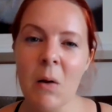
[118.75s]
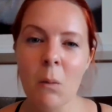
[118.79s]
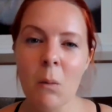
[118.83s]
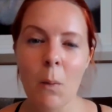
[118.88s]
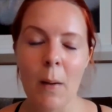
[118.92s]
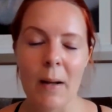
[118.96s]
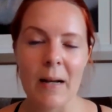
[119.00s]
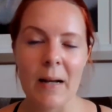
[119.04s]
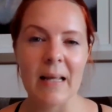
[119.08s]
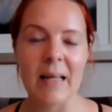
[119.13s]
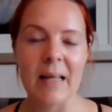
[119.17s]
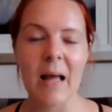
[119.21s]

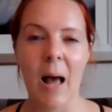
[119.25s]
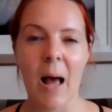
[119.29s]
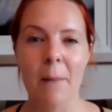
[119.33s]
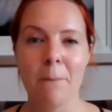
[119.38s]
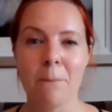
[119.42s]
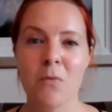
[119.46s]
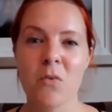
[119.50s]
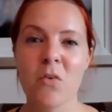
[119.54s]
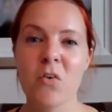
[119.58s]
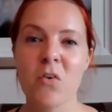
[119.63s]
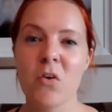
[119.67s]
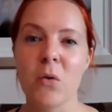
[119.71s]
when it
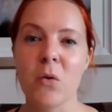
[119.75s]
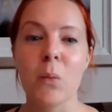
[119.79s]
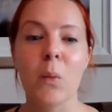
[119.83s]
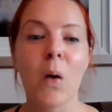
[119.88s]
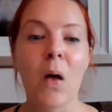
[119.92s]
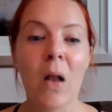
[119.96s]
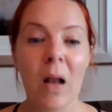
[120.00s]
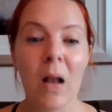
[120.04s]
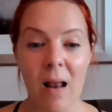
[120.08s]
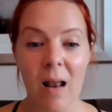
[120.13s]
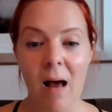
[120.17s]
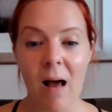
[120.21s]
comes to
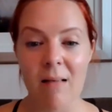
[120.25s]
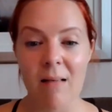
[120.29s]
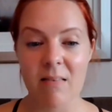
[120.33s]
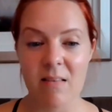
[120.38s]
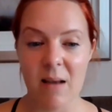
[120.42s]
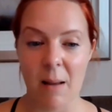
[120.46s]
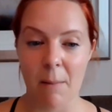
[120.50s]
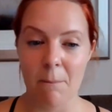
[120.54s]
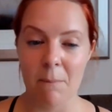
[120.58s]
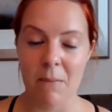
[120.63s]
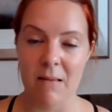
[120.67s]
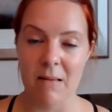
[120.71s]
class
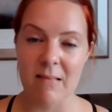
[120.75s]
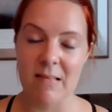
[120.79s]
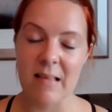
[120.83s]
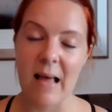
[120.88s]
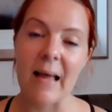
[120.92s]
numbers.